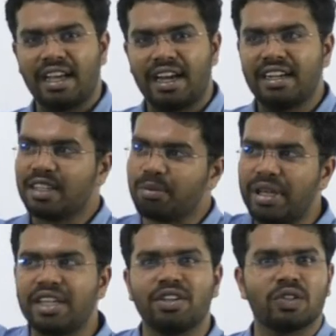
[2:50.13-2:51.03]
and then
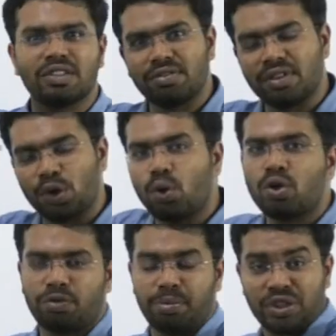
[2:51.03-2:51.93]
make yourself a note
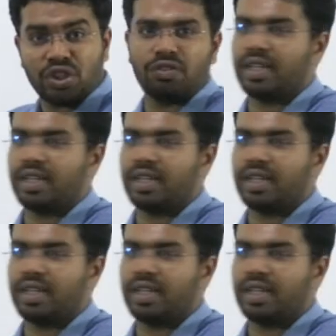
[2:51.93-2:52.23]
of picture of